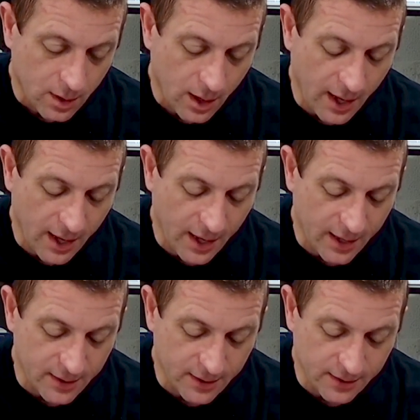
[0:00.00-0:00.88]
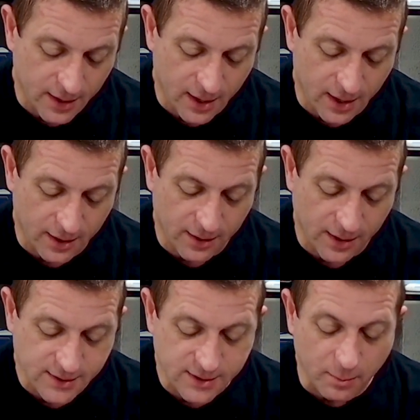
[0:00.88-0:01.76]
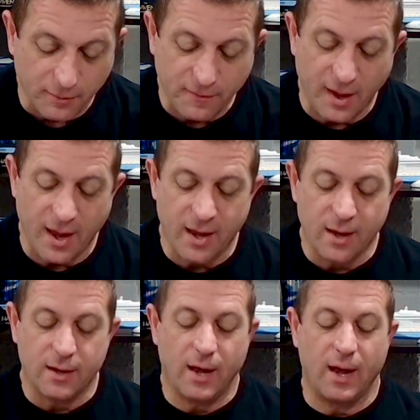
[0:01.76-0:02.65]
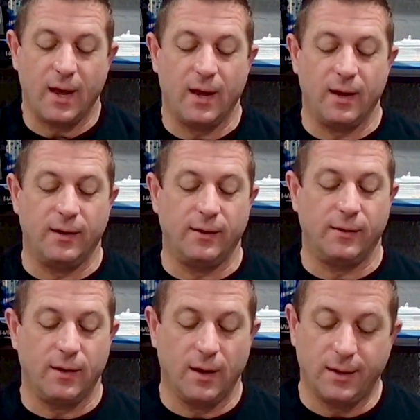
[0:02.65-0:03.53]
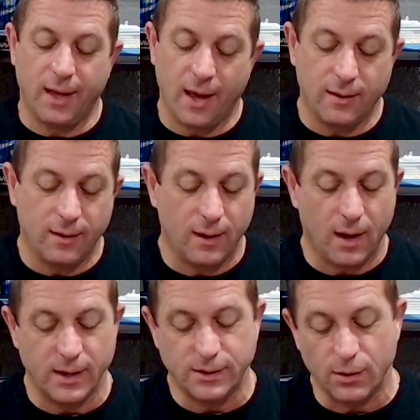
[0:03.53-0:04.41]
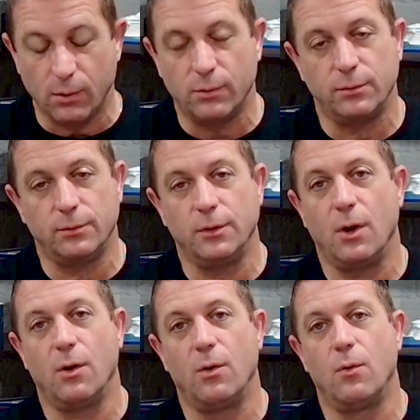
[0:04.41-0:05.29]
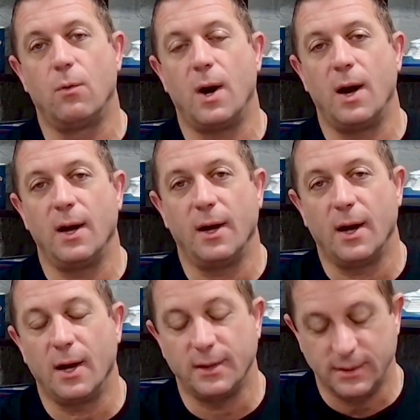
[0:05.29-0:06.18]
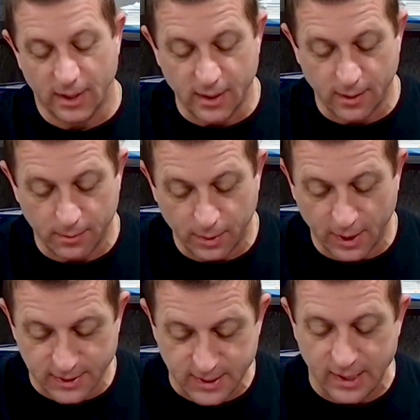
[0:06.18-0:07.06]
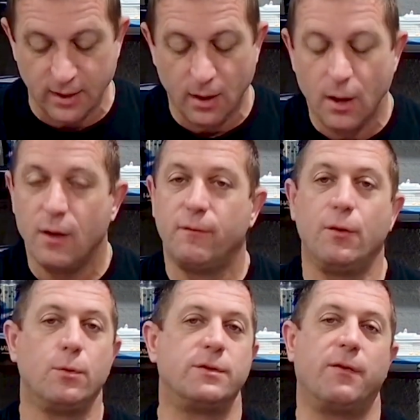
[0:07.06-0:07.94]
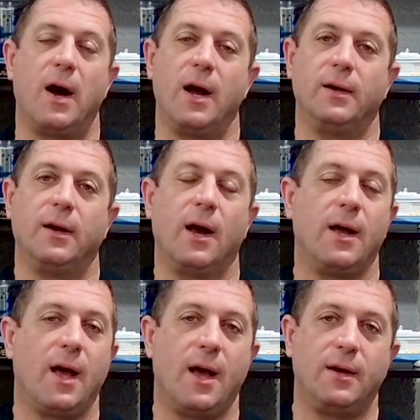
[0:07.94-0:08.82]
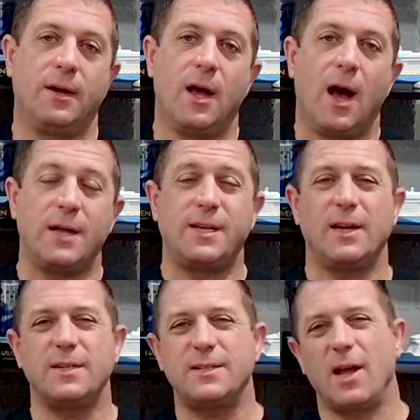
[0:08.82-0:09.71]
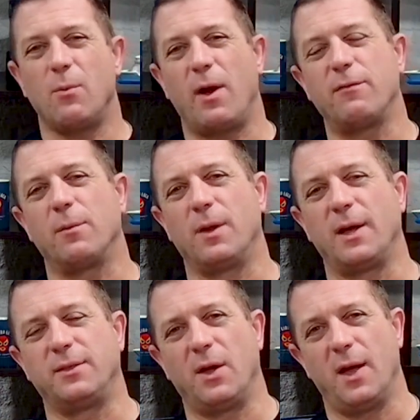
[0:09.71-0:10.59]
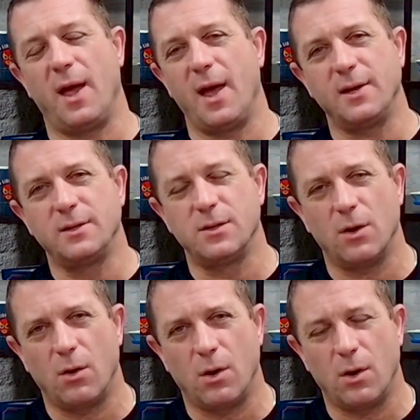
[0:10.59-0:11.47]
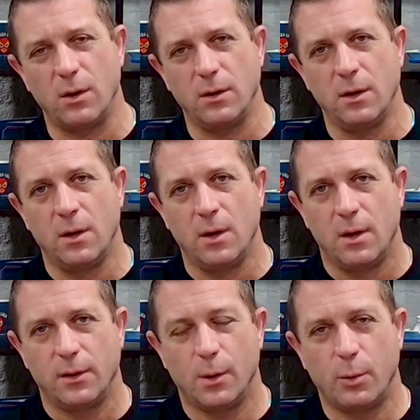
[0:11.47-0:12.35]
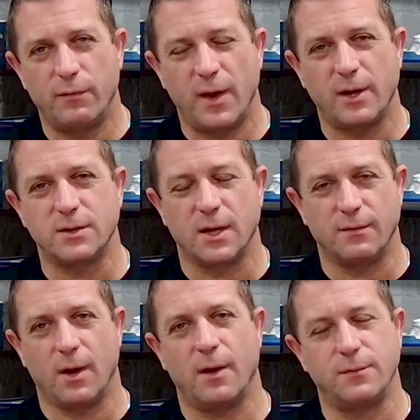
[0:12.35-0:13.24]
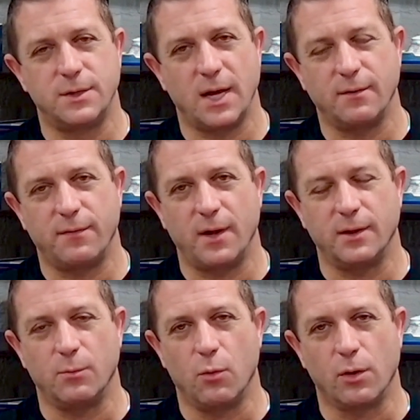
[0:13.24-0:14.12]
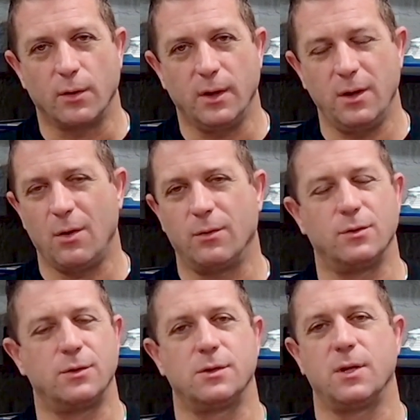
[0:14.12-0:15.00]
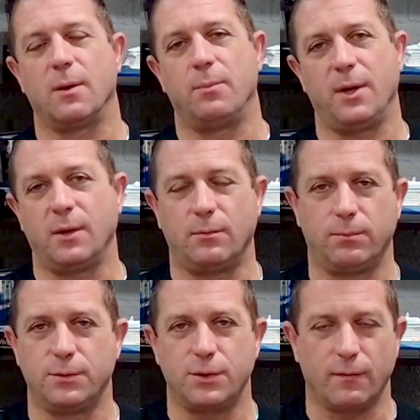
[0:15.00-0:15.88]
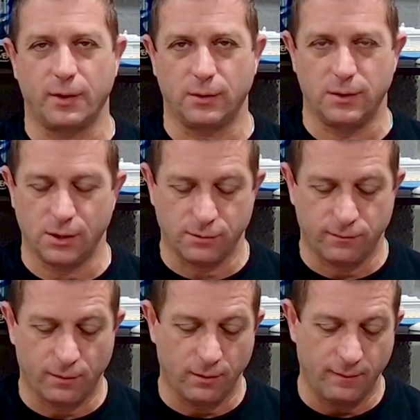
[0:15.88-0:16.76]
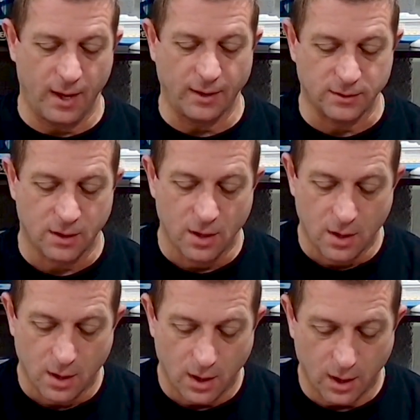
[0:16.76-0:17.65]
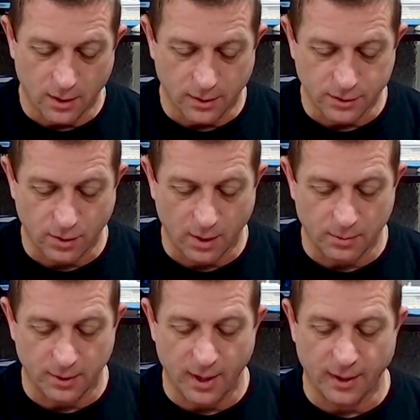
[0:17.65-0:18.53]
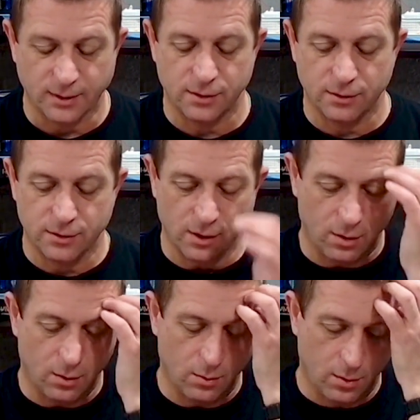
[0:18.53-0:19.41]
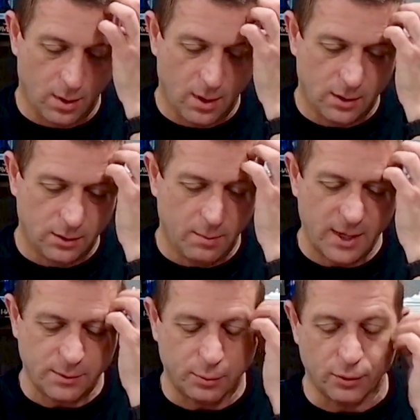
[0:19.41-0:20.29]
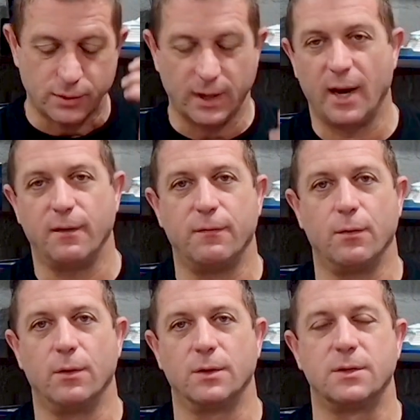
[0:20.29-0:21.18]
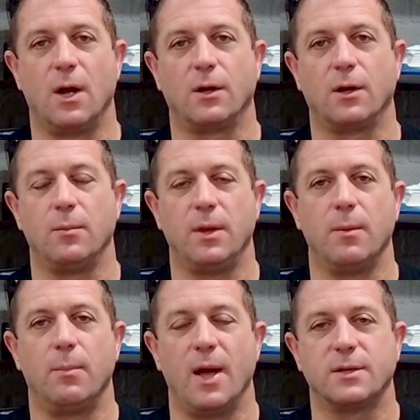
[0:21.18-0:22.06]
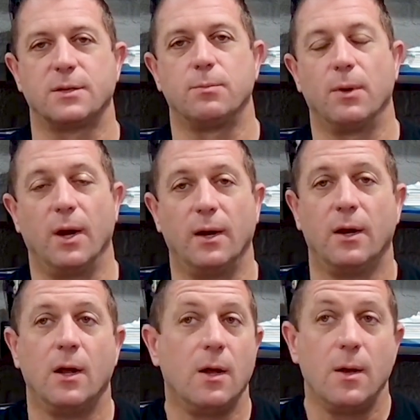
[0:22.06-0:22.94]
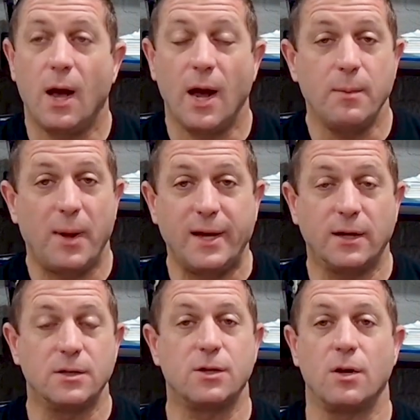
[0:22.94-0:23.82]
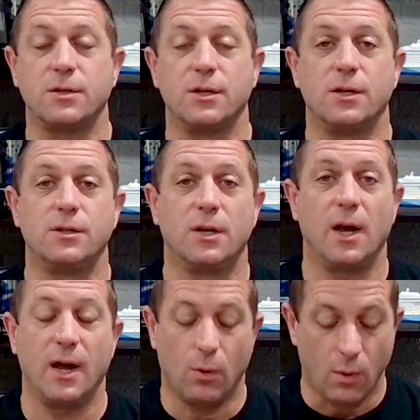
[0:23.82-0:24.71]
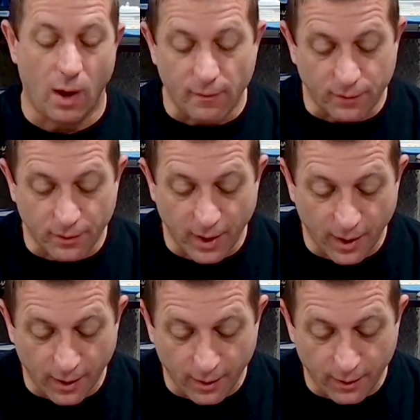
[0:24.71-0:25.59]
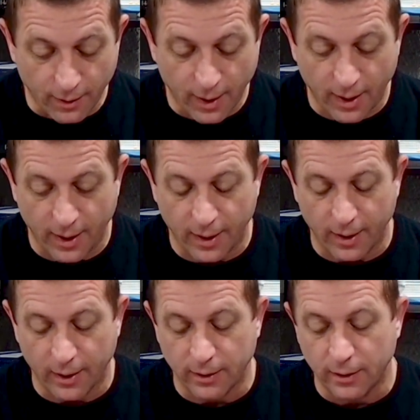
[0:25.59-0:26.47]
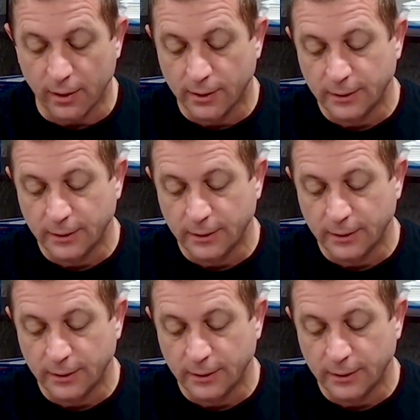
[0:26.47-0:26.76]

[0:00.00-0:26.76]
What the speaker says: and that's the buffet. And again, I don't know why I did it, but I did. Food was fine. I tend to stay away from like the eggs on the buffet because I tend to find them watery. You know, there's just like a big serving dish full of eggs, the scrambled eggs. So mass producing any food, it's not going to be the best. But I had bacon and sausage, and I had a waffle there, and